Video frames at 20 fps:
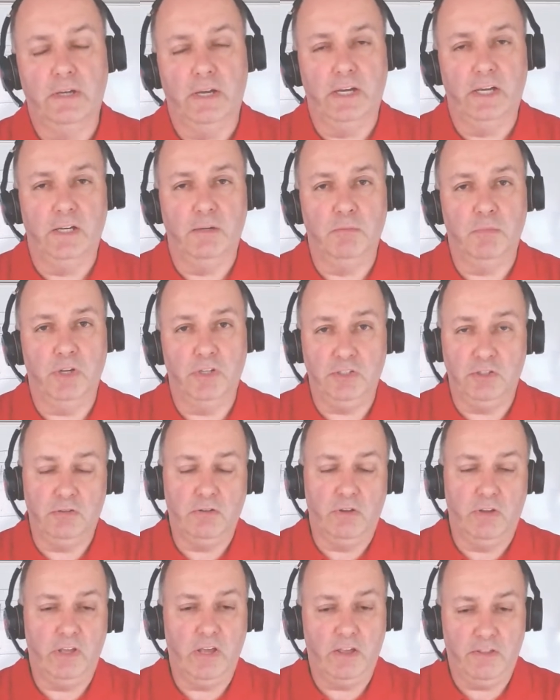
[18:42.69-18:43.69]
And you
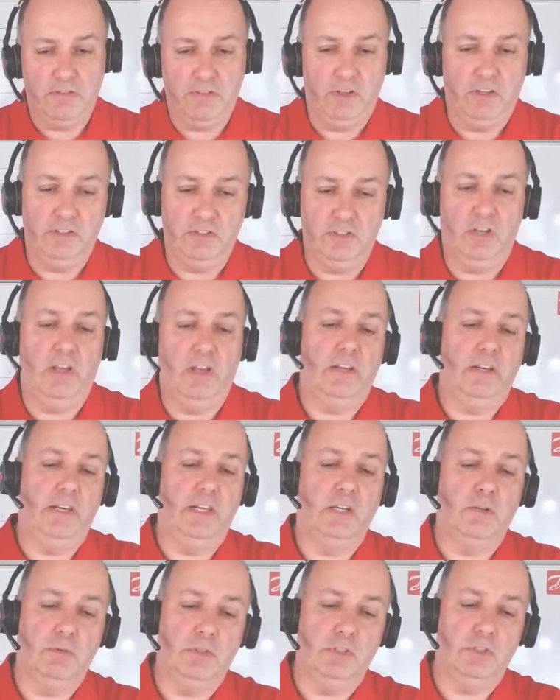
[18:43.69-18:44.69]
can get things like
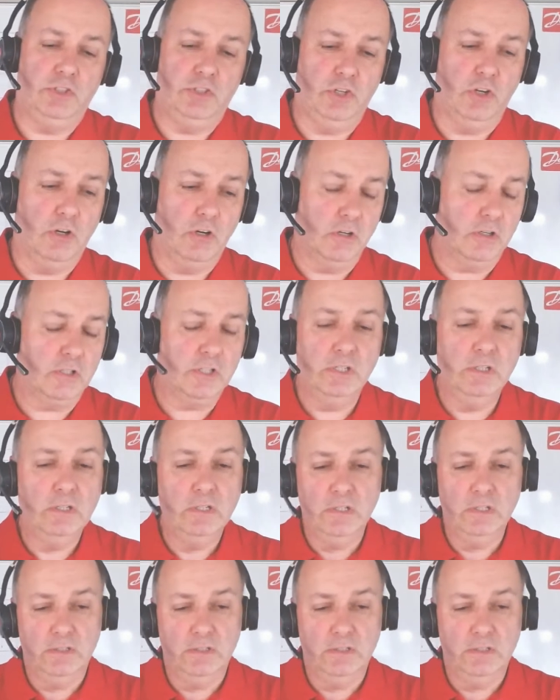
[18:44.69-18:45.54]
liquid shock,